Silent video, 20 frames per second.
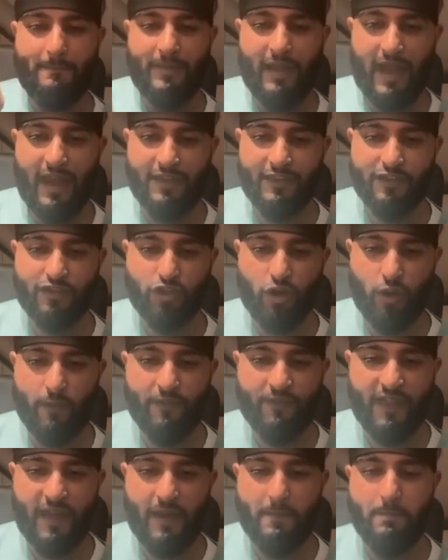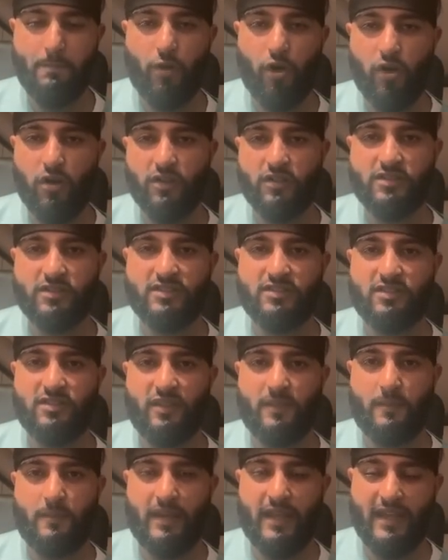At the top of that box,
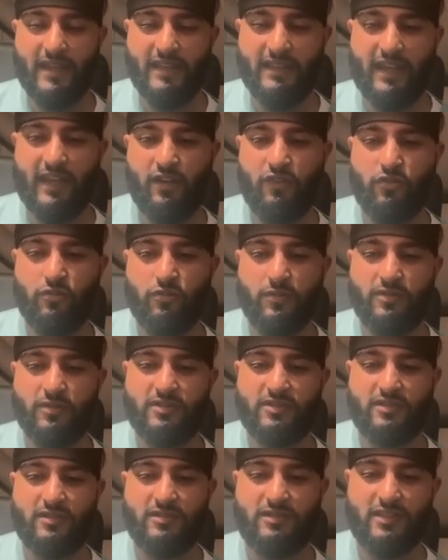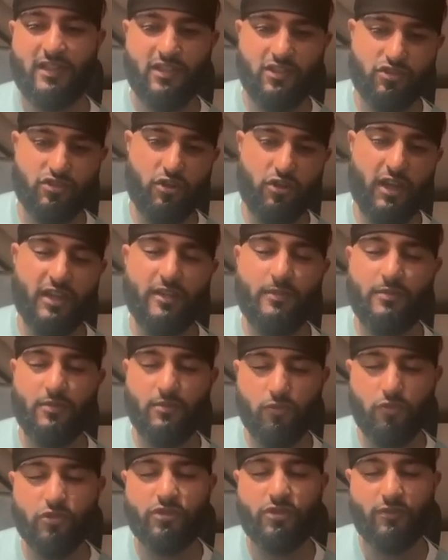playing that almost second striker, but
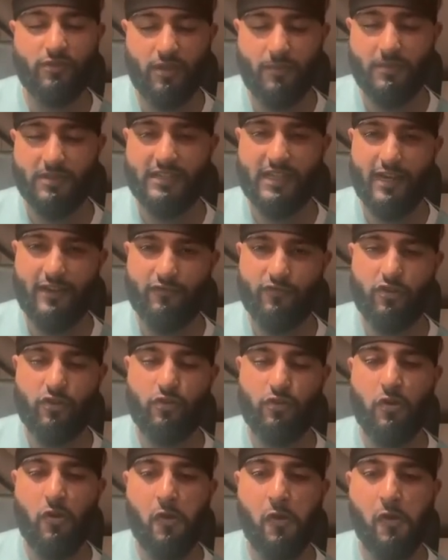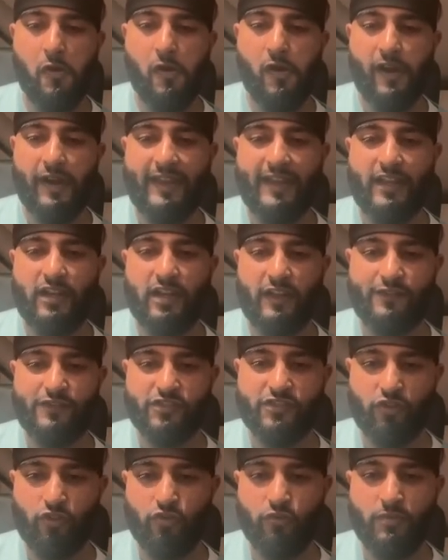more so number 10 role, he'll have
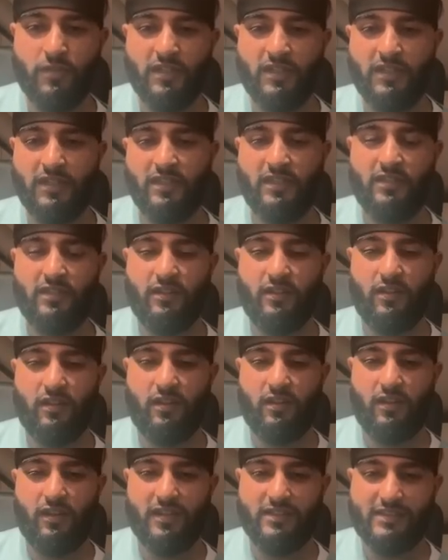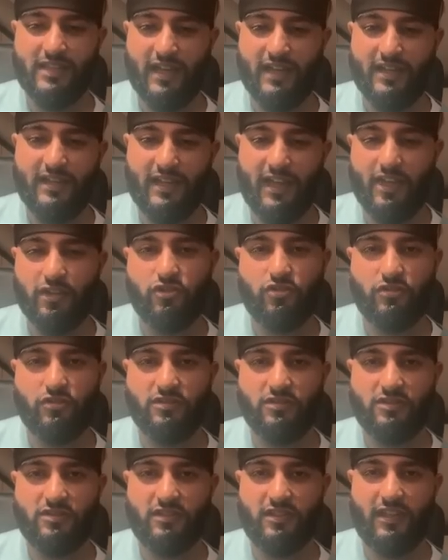so many attacking
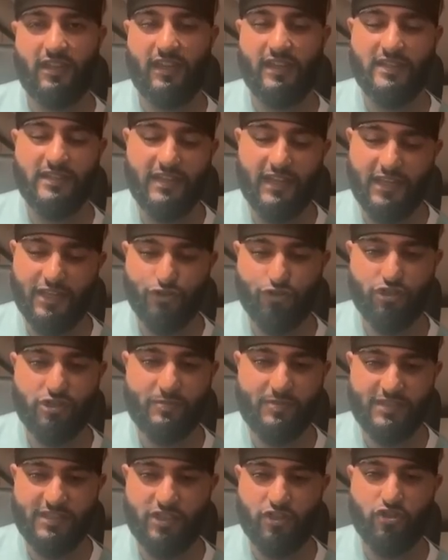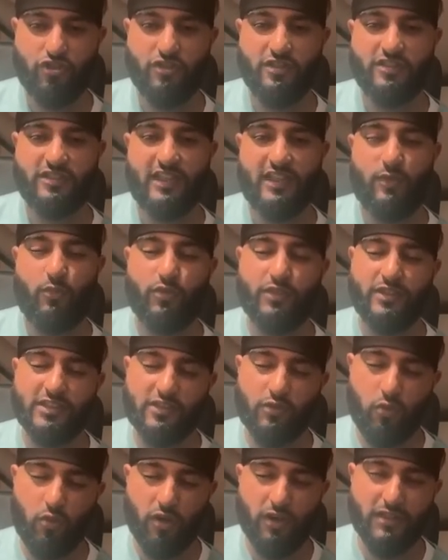actions in dangerous positions, and with his
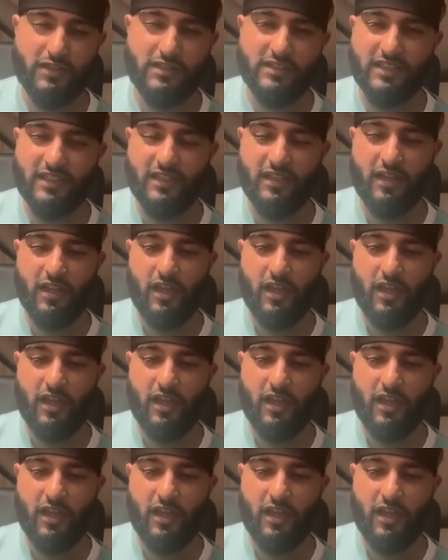quality